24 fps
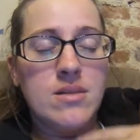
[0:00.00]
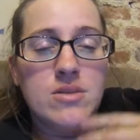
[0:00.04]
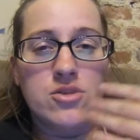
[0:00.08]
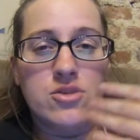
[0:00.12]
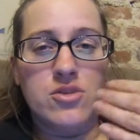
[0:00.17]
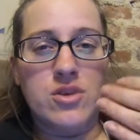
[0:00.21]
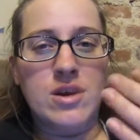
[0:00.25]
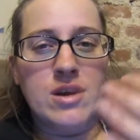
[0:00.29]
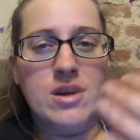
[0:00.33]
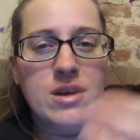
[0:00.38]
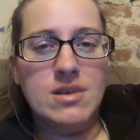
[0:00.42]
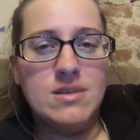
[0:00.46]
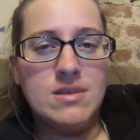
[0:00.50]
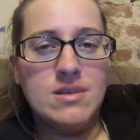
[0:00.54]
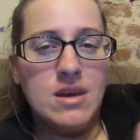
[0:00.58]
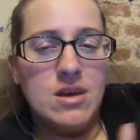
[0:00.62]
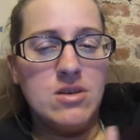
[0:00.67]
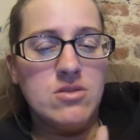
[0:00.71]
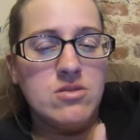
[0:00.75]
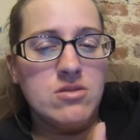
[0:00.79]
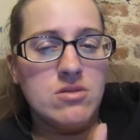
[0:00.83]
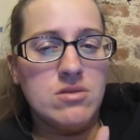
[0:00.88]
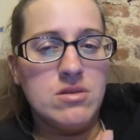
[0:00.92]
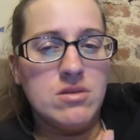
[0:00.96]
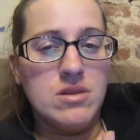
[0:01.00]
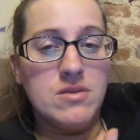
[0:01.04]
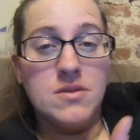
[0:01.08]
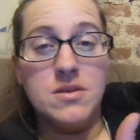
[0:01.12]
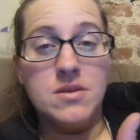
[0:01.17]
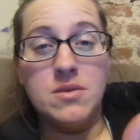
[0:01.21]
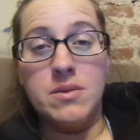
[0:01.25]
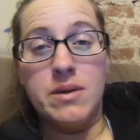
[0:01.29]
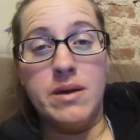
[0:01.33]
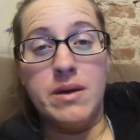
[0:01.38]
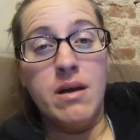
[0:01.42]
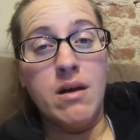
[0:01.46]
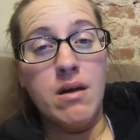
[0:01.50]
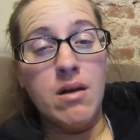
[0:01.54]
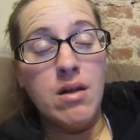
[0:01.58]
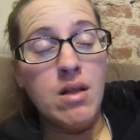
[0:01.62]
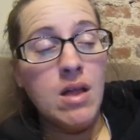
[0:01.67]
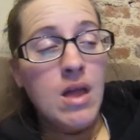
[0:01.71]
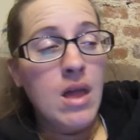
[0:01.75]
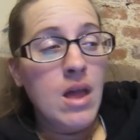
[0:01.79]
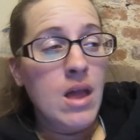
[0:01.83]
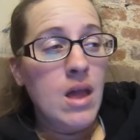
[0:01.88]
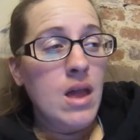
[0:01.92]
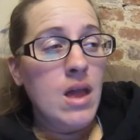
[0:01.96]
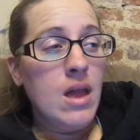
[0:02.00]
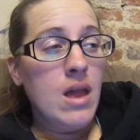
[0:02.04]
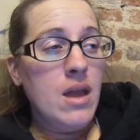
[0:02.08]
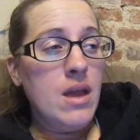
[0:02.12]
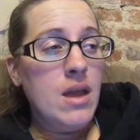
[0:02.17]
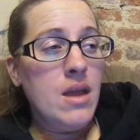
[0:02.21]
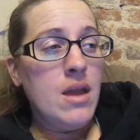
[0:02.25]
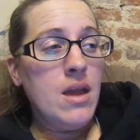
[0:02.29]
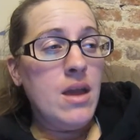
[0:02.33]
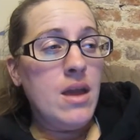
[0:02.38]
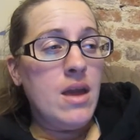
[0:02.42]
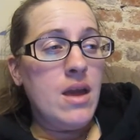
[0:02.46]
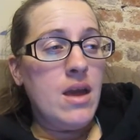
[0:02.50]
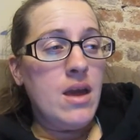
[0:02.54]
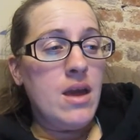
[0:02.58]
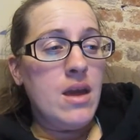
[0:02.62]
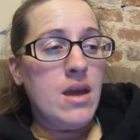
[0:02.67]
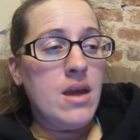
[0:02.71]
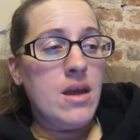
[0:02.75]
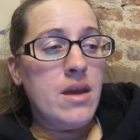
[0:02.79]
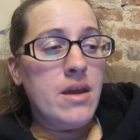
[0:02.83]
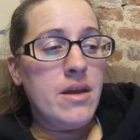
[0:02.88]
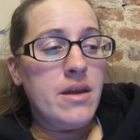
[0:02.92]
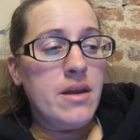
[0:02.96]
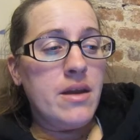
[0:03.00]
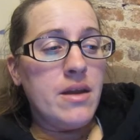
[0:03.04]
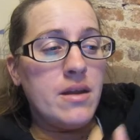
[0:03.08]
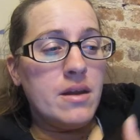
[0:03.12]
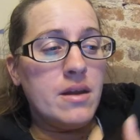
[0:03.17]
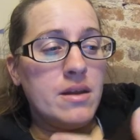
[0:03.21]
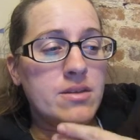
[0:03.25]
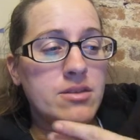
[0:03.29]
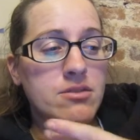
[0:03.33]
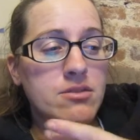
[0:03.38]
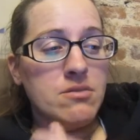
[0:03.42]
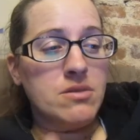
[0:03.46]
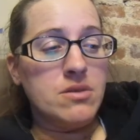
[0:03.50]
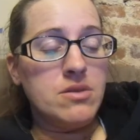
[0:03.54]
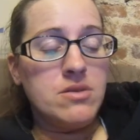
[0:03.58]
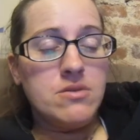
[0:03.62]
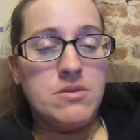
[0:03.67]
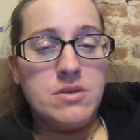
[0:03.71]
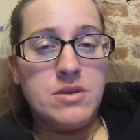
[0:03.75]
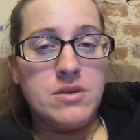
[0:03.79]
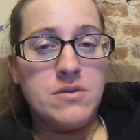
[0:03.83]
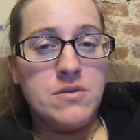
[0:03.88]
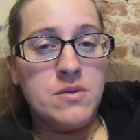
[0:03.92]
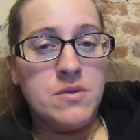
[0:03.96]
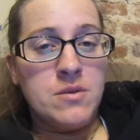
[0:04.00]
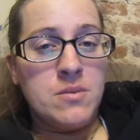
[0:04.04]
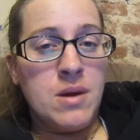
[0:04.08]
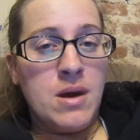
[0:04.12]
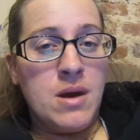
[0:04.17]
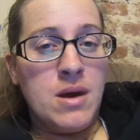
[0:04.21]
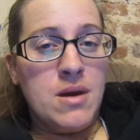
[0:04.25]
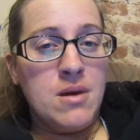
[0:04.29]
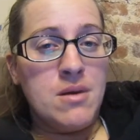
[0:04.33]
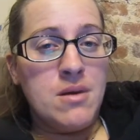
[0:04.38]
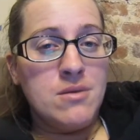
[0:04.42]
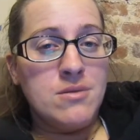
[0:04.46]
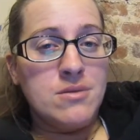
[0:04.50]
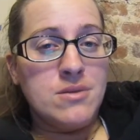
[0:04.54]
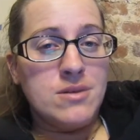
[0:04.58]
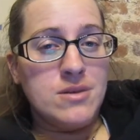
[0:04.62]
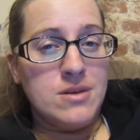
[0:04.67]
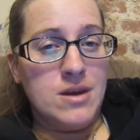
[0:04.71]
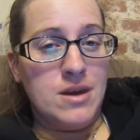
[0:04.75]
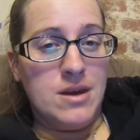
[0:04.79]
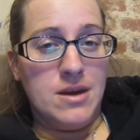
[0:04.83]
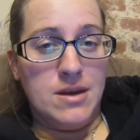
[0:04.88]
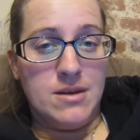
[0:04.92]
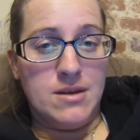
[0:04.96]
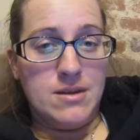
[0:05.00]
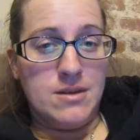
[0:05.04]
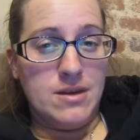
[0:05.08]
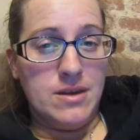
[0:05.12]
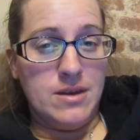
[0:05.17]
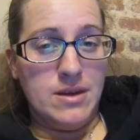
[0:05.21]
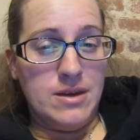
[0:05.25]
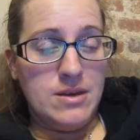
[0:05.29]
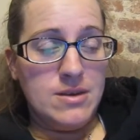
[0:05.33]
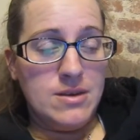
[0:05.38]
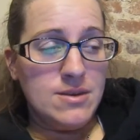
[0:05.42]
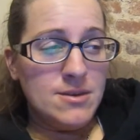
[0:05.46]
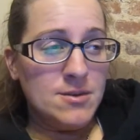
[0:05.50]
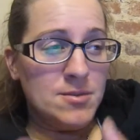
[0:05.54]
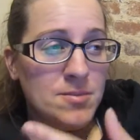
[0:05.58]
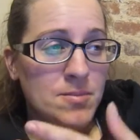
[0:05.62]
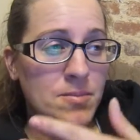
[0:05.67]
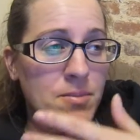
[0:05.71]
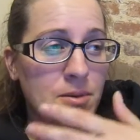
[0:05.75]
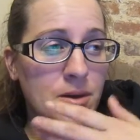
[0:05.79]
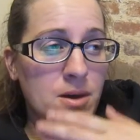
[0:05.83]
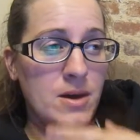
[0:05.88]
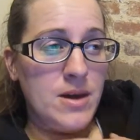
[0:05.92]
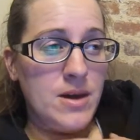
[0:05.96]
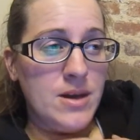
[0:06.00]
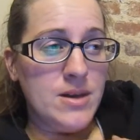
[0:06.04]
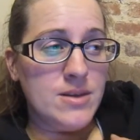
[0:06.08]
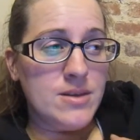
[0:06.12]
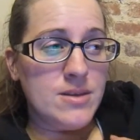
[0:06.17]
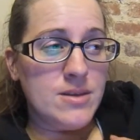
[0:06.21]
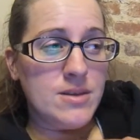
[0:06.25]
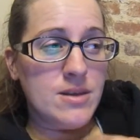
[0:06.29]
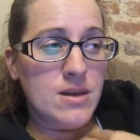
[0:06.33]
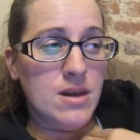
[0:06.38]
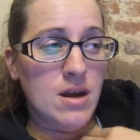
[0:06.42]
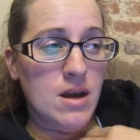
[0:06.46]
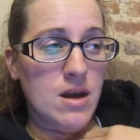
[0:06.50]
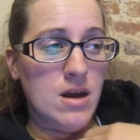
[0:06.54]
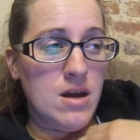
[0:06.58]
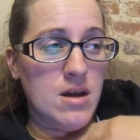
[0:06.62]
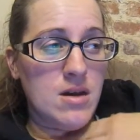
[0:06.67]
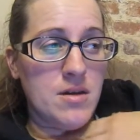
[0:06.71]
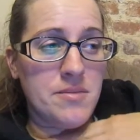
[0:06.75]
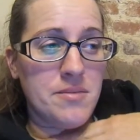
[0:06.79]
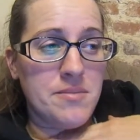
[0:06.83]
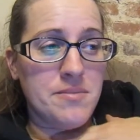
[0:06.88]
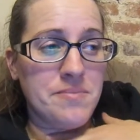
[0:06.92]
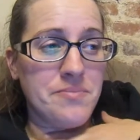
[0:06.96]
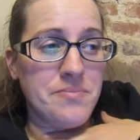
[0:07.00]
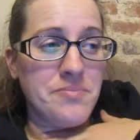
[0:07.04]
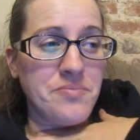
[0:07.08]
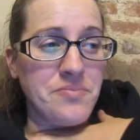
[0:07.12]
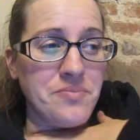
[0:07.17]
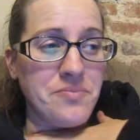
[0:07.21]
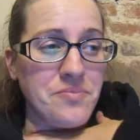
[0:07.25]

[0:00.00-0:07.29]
a training schedule, if you will and I like to run three or four miles a day at least, but um,